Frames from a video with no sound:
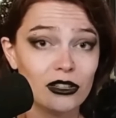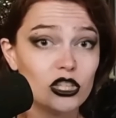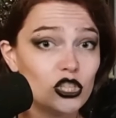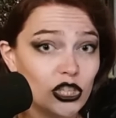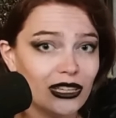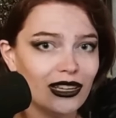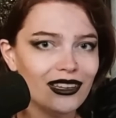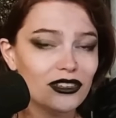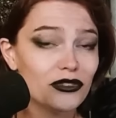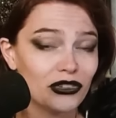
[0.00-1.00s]
the
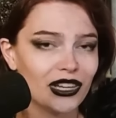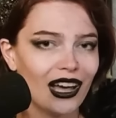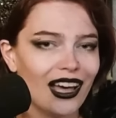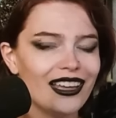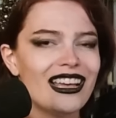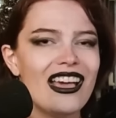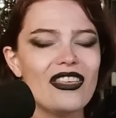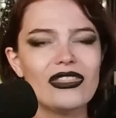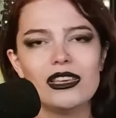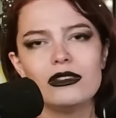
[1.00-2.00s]
genie forgot,
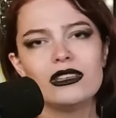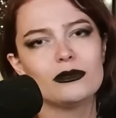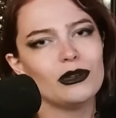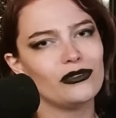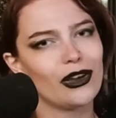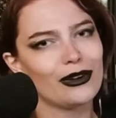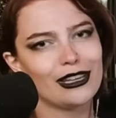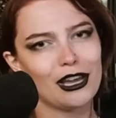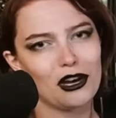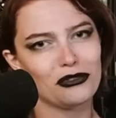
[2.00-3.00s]
that you need to be very
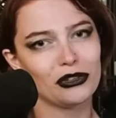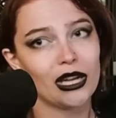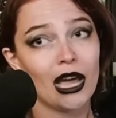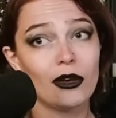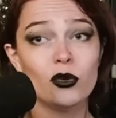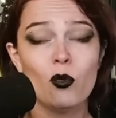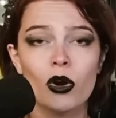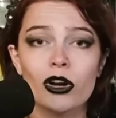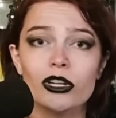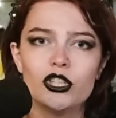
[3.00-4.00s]
careful in how you
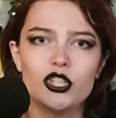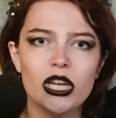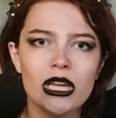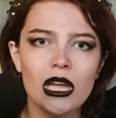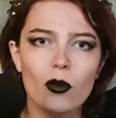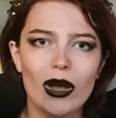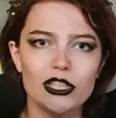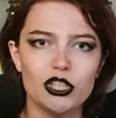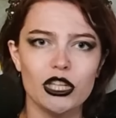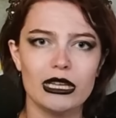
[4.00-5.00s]
word genie
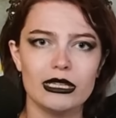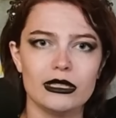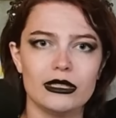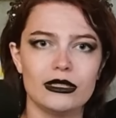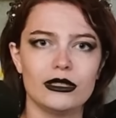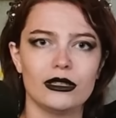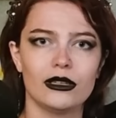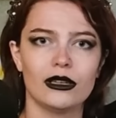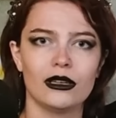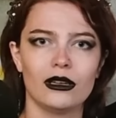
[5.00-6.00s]
wishes.
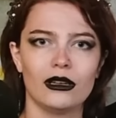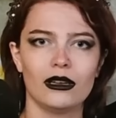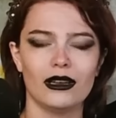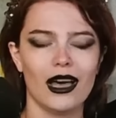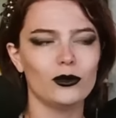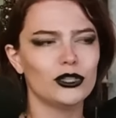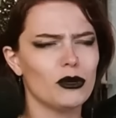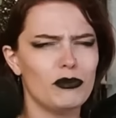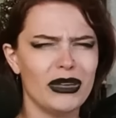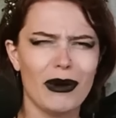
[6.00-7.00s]
I wish
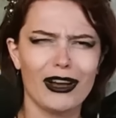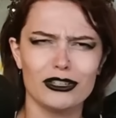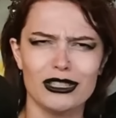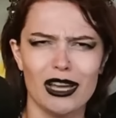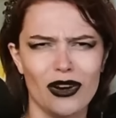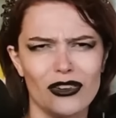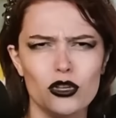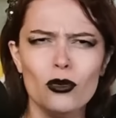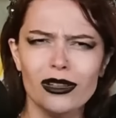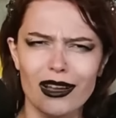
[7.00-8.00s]
to be by her side forever.
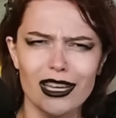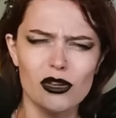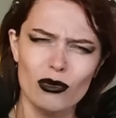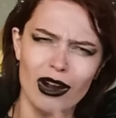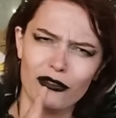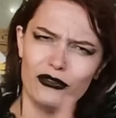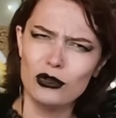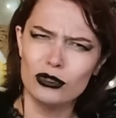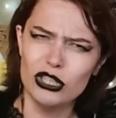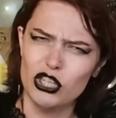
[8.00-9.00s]
You are lucky you are not
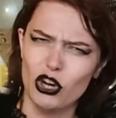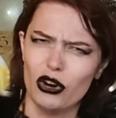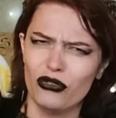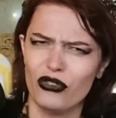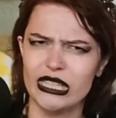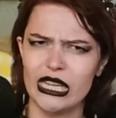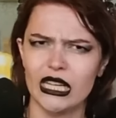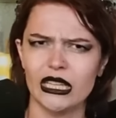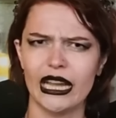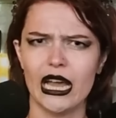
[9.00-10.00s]
fused to her
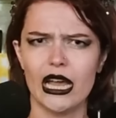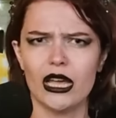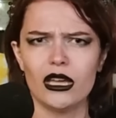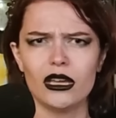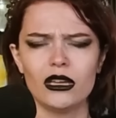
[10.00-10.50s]
physically.